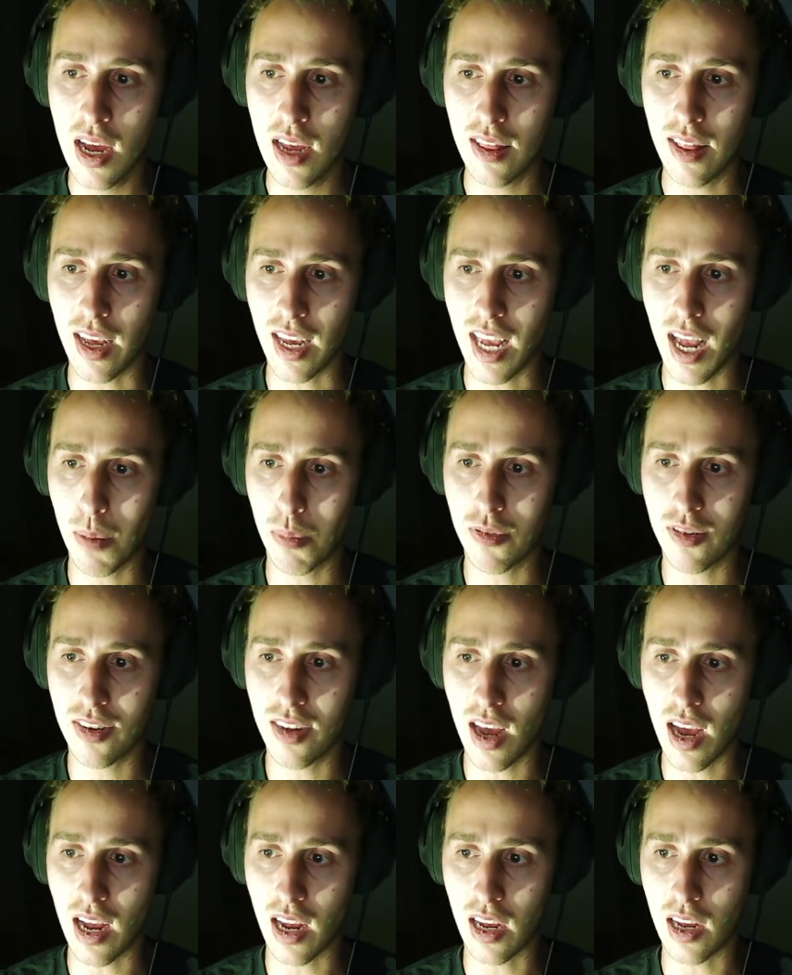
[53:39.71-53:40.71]
They kept
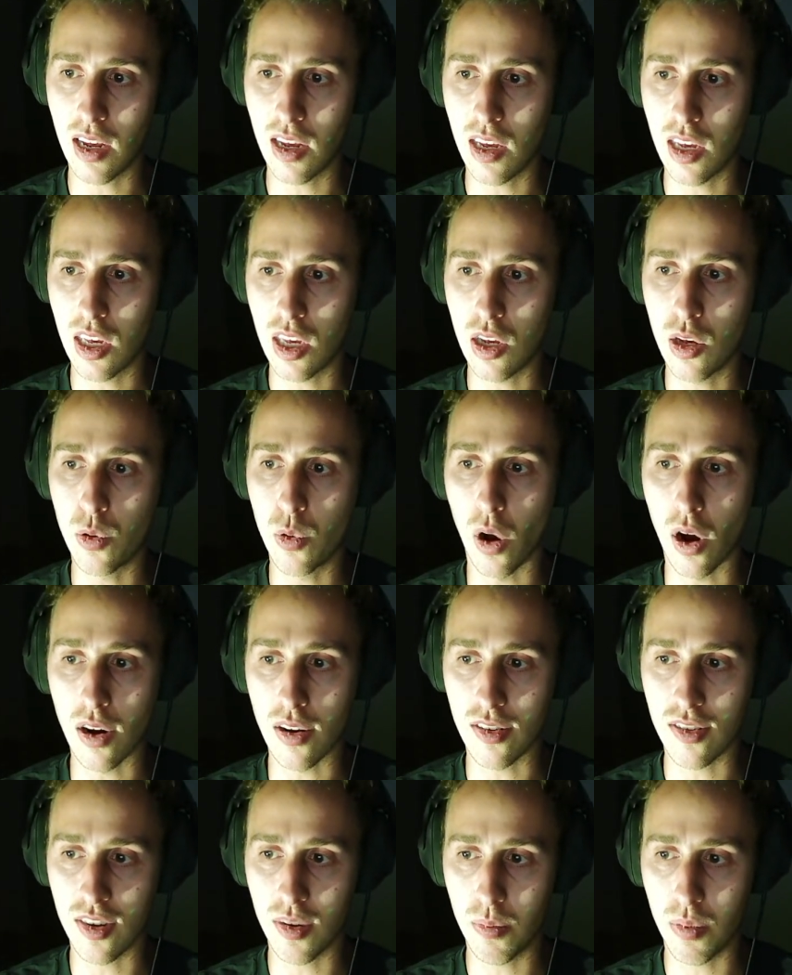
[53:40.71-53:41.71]
saying, "You aren't
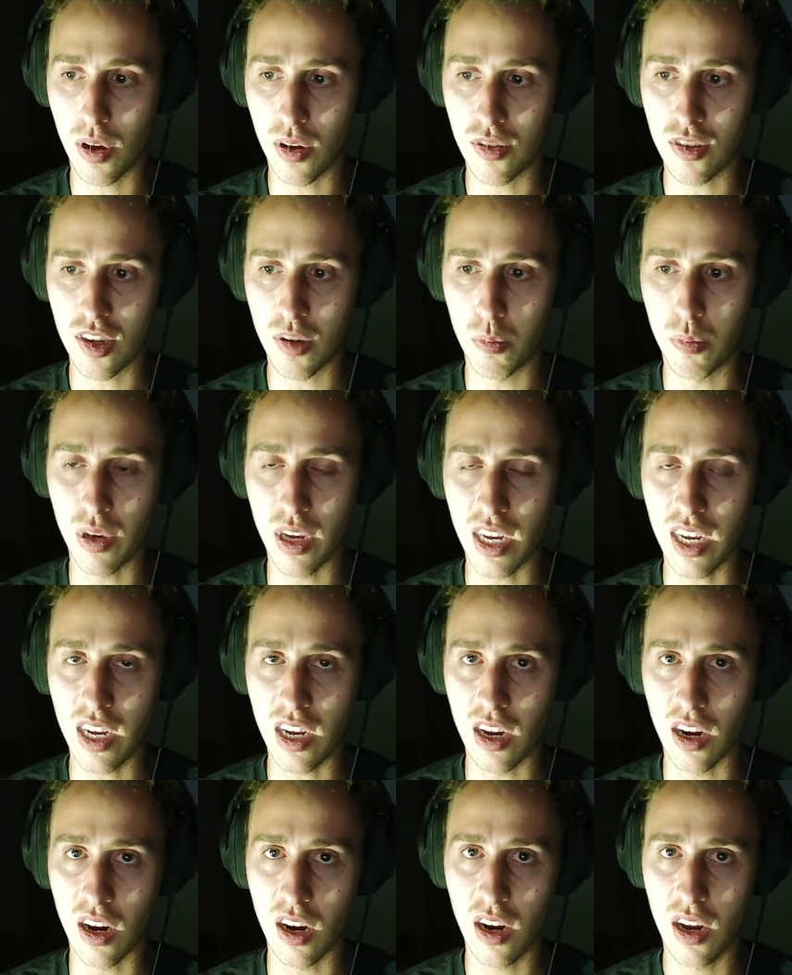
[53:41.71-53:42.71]
supposed to be
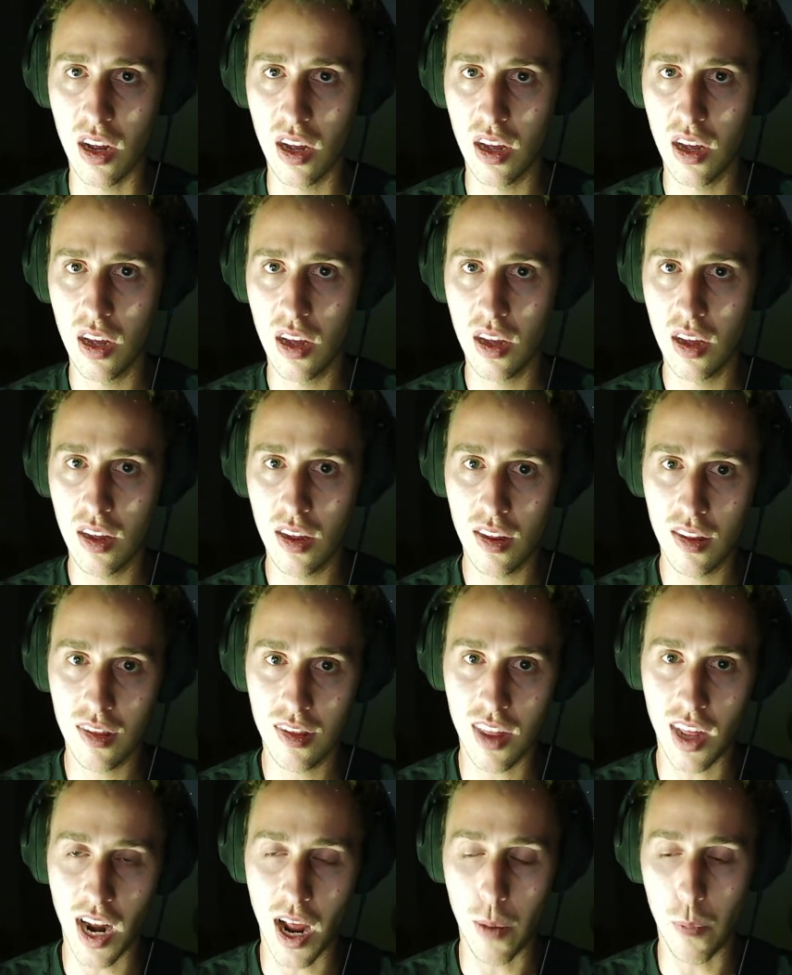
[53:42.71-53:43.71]
here."
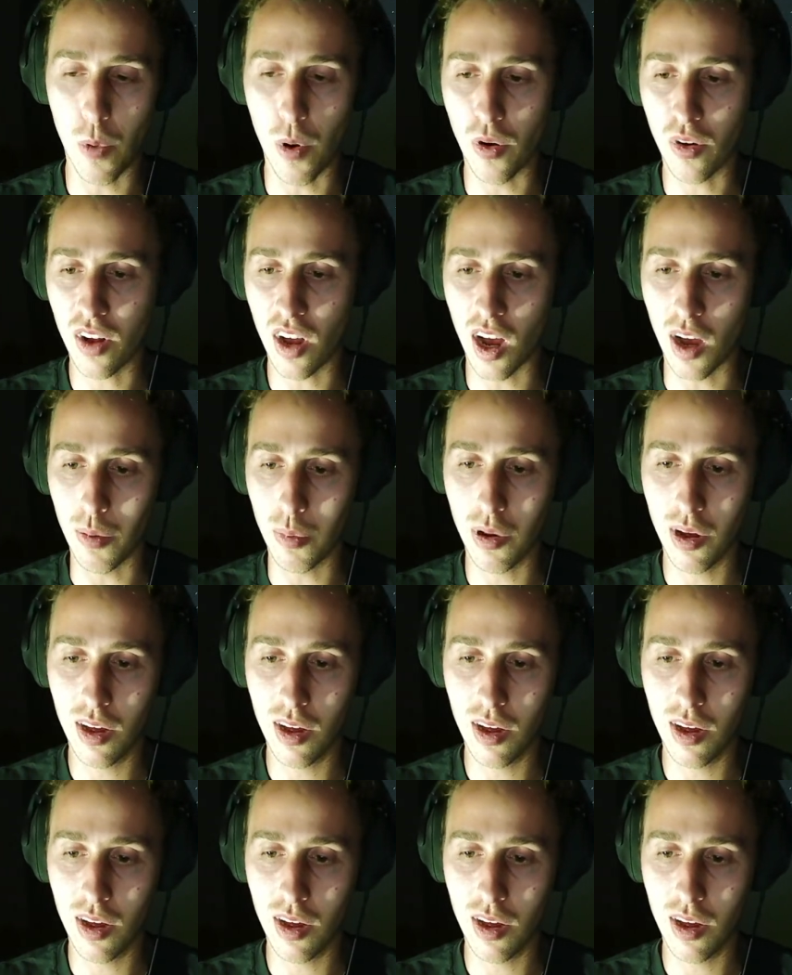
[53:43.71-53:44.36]
Then I woke up.